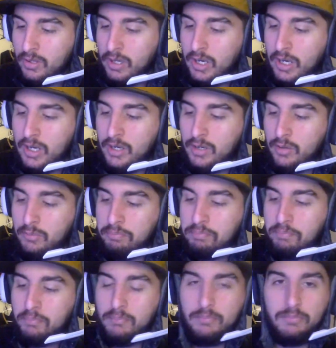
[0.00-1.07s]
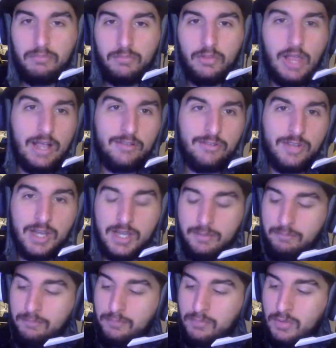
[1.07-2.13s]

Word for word: last night,